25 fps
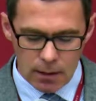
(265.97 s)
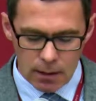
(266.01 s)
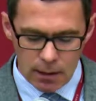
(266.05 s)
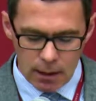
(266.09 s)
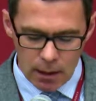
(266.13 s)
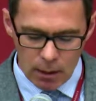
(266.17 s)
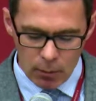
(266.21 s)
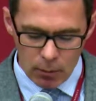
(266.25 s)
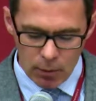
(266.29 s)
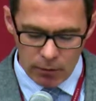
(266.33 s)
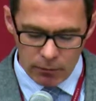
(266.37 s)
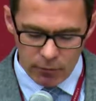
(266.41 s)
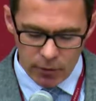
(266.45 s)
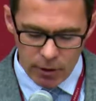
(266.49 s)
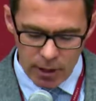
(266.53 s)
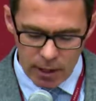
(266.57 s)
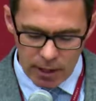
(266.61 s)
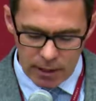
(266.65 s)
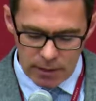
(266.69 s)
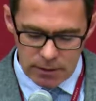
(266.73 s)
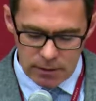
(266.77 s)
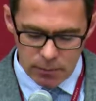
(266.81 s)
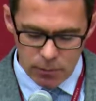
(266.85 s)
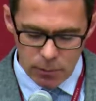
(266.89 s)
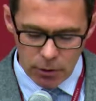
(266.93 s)
However,
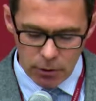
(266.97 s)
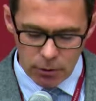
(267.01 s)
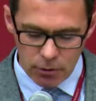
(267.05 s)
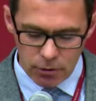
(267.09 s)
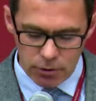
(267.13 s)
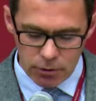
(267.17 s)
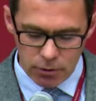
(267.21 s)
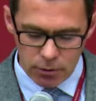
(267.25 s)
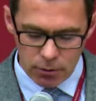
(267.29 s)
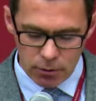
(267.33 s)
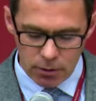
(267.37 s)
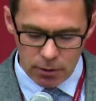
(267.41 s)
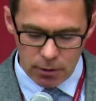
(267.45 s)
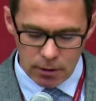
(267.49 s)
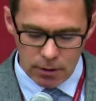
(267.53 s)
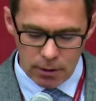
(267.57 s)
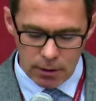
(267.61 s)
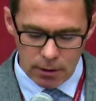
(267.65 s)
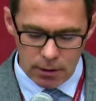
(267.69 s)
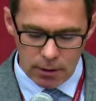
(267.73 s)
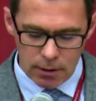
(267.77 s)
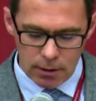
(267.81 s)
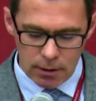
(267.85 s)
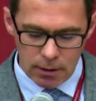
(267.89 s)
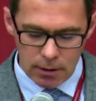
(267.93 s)
as spiritual,
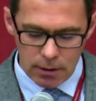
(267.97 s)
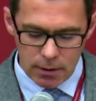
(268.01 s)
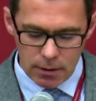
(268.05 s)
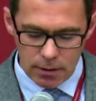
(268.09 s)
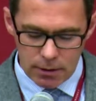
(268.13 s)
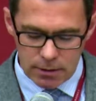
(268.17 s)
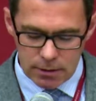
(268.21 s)
the